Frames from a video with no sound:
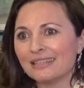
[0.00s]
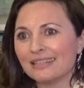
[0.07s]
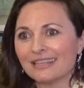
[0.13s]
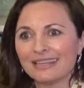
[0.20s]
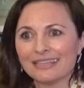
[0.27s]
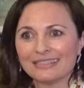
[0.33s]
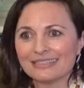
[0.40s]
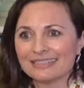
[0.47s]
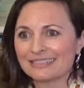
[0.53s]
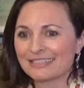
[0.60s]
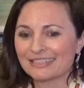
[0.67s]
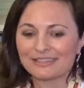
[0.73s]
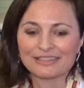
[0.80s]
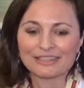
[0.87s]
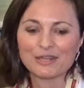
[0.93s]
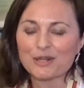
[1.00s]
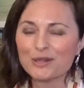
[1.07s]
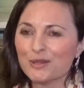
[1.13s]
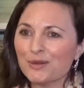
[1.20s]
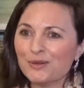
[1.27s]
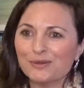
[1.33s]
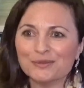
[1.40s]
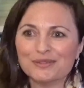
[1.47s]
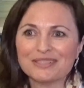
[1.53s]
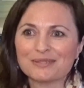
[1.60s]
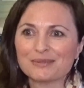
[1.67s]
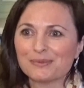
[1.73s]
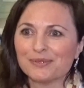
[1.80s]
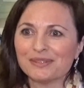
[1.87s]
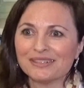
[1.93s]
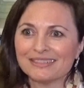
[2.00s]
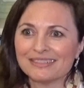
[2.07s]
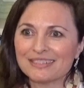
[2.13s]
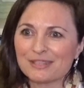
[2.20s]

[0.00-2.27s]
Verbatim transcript: and the clothes were